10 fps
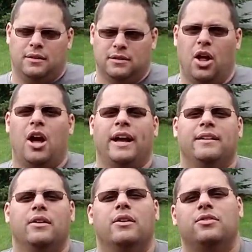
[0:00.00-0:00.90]

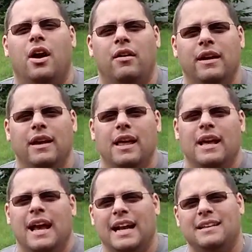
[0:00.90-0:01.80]
Line, sorry,
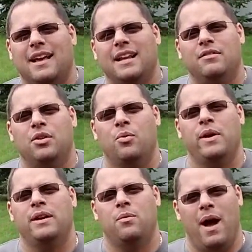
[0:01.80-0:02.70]
and it's not even a
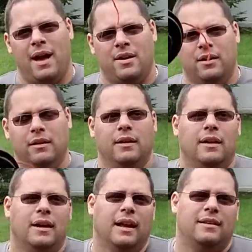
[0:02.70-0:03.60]
weed whacker.
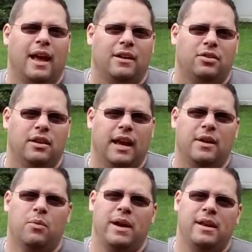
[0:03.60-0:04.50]
It's actually
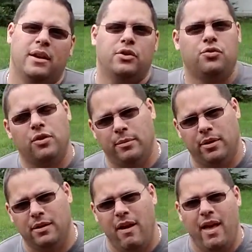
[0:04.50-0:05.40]
a weed
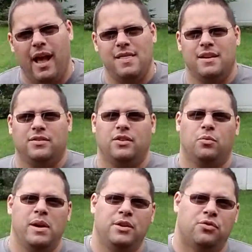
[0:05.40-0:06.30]
trimmer, and this is
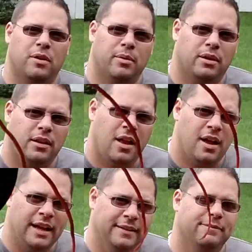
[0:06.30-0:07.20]
weed trimmer
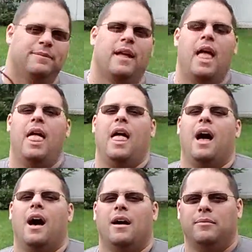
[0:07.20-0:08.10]
line.
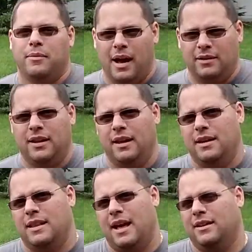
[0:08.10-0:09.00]
I'll tell
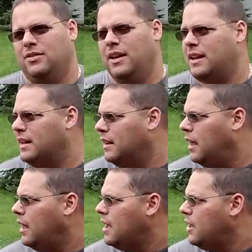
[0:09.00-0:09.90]
you that in a second.
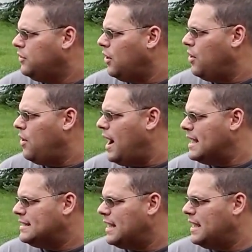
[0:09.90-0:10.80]
So
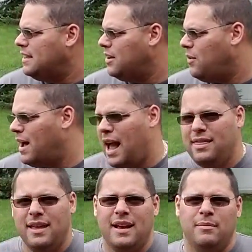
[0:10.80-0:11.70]
I say, you know what? I
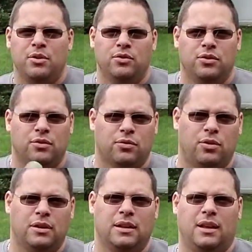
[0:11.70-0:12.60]
think I'm using the
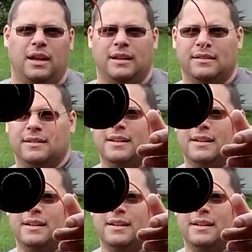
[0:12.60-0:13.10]
wrong line.